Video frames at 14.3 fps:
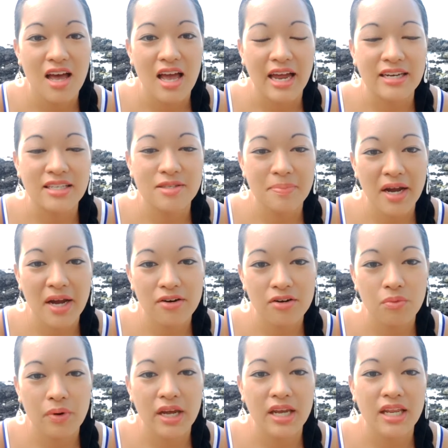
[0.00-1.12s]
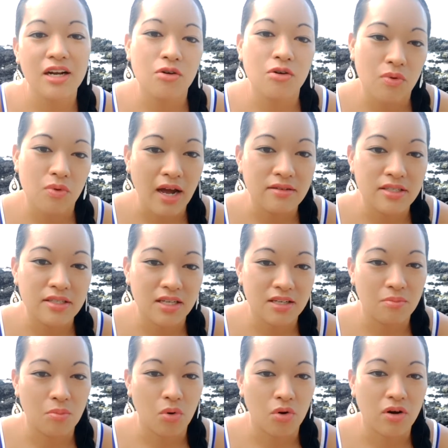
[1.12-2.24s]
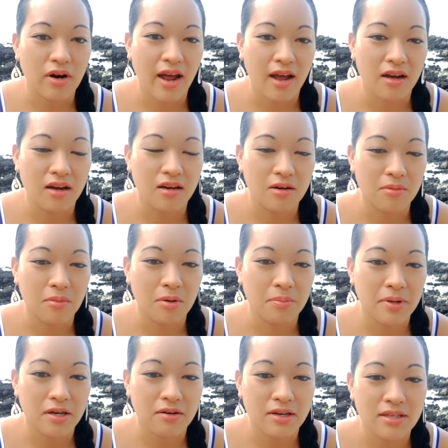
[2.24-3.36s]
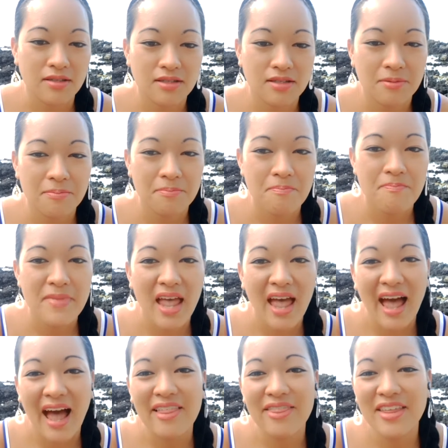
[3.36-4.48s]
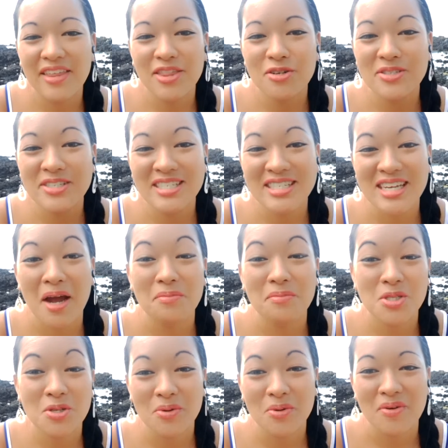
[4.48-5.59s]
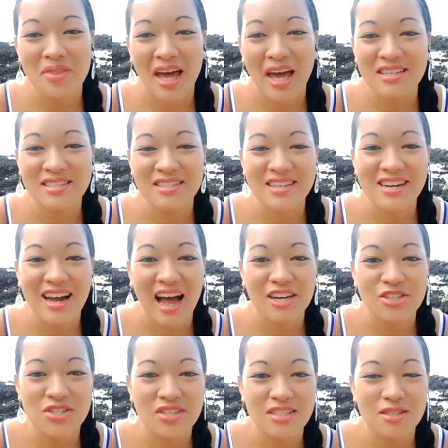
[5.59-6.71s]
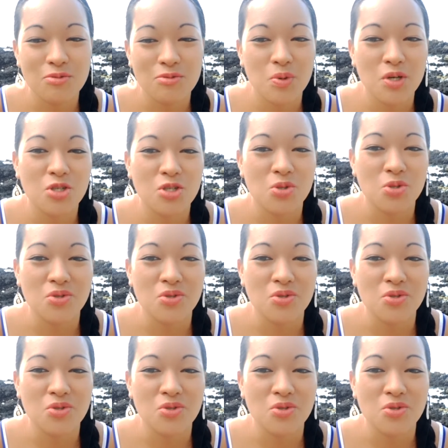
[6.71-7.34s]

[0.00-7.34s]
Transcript: and inspire in a way, in a grounded, more appearance. And then there's the type 2, that is the conscious spiritual